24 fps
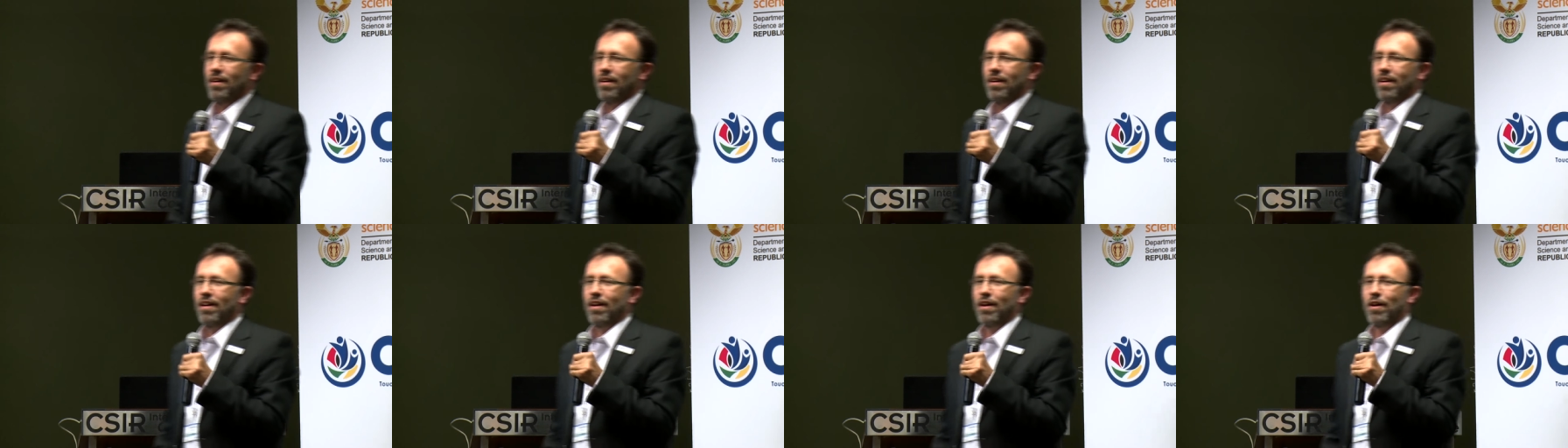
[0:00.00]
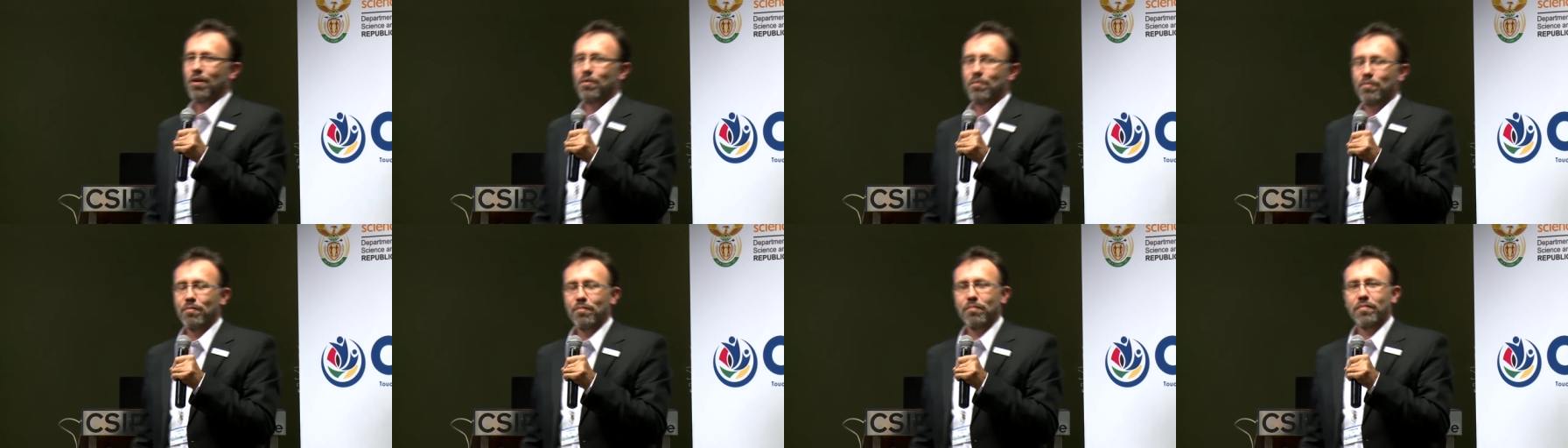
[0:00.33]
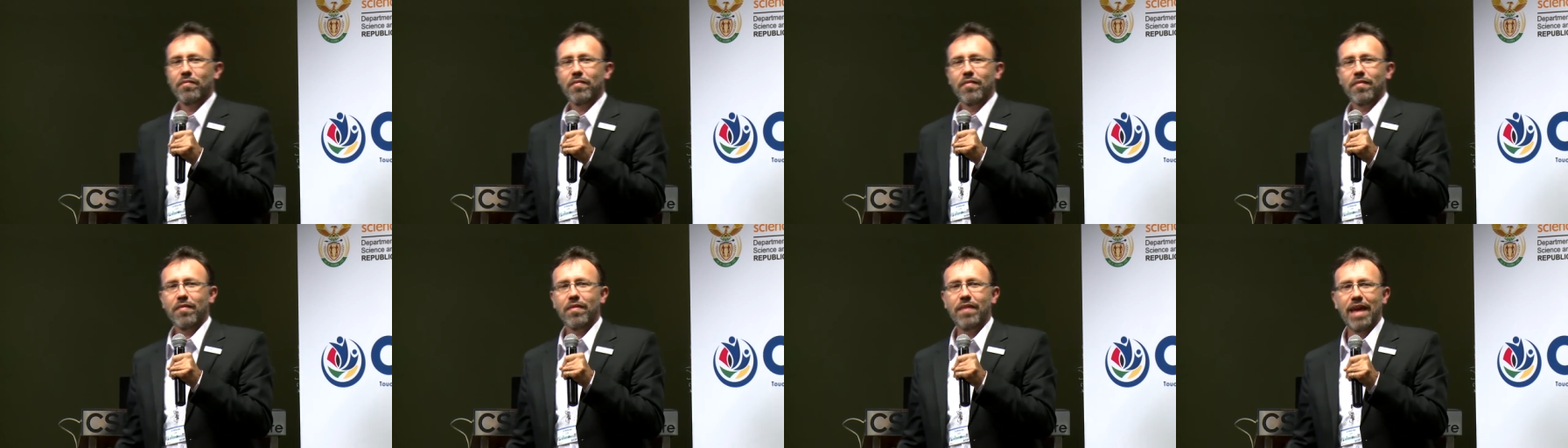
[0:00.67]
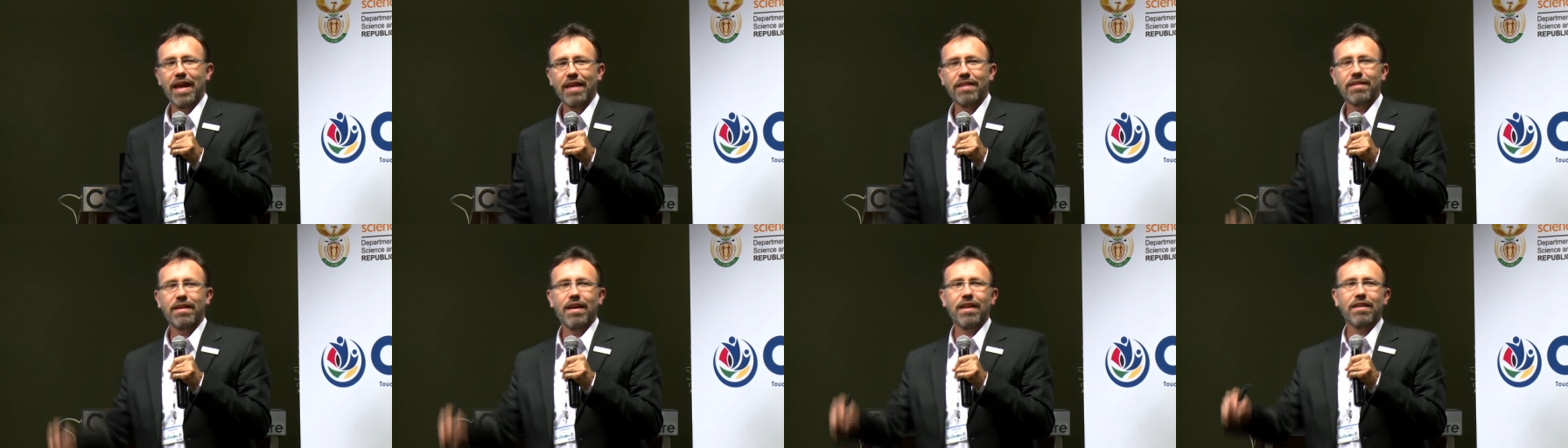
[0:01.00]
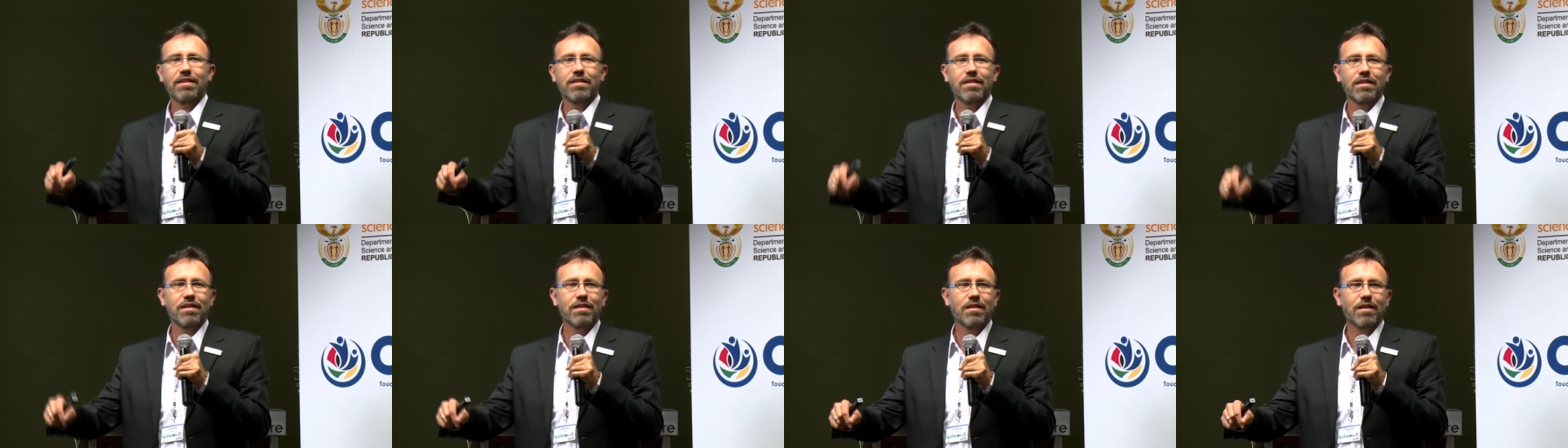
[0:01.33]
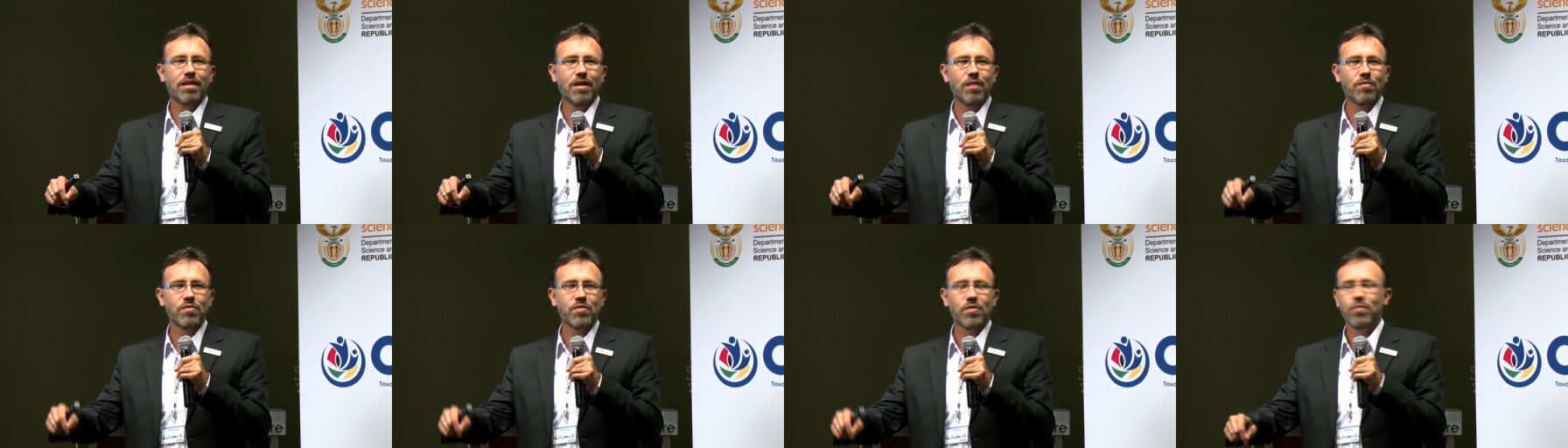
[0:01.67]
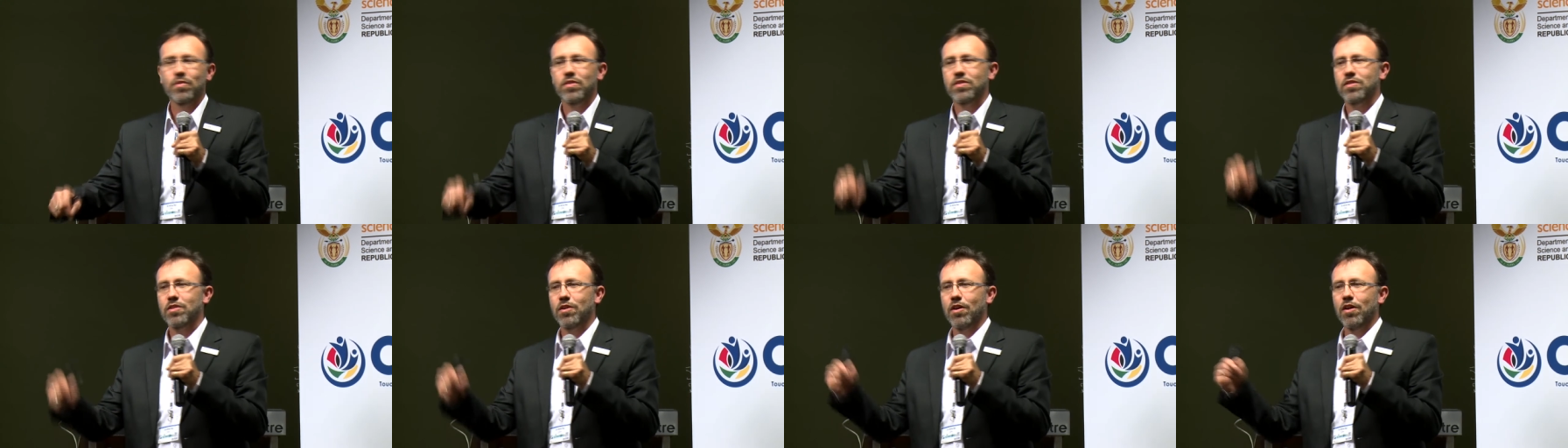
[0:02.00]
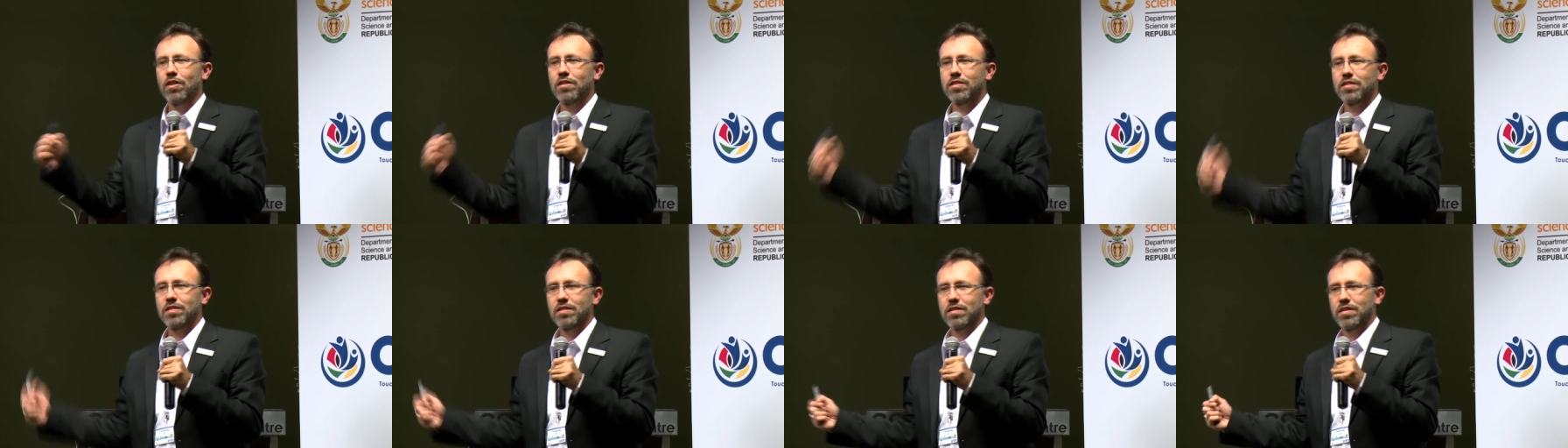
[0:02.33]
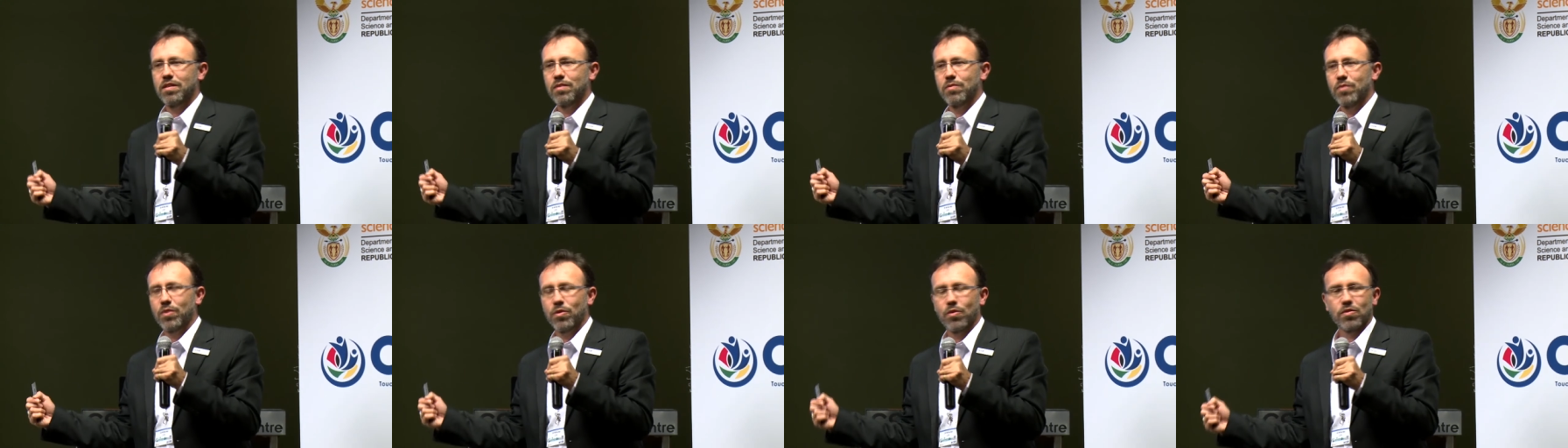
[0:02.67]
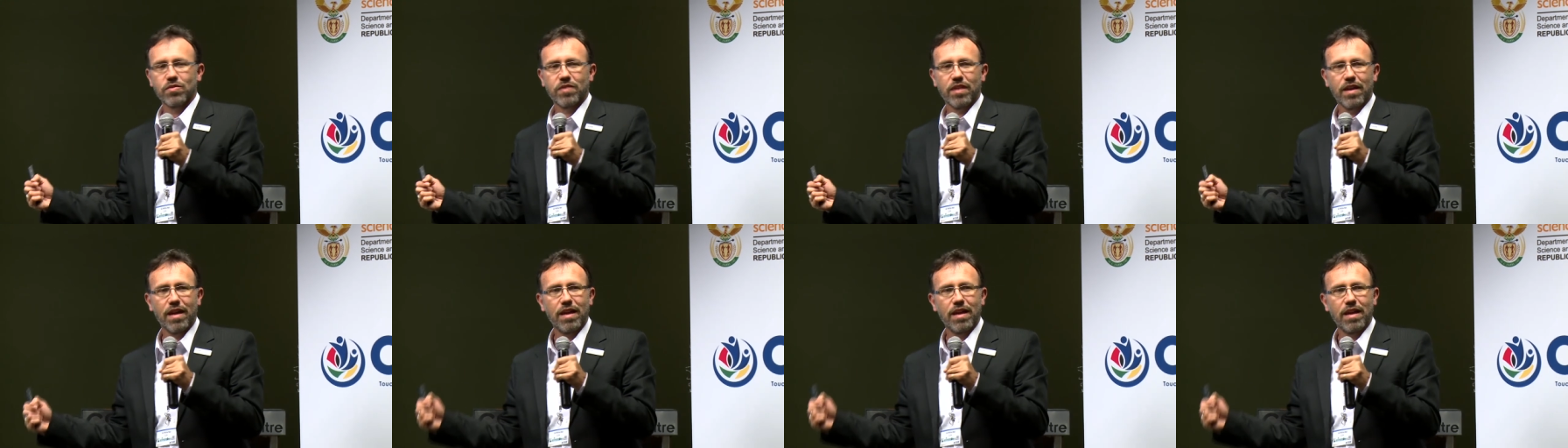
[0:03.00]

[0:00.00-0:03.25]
Um, that data comes from a SAR system, it, calls the,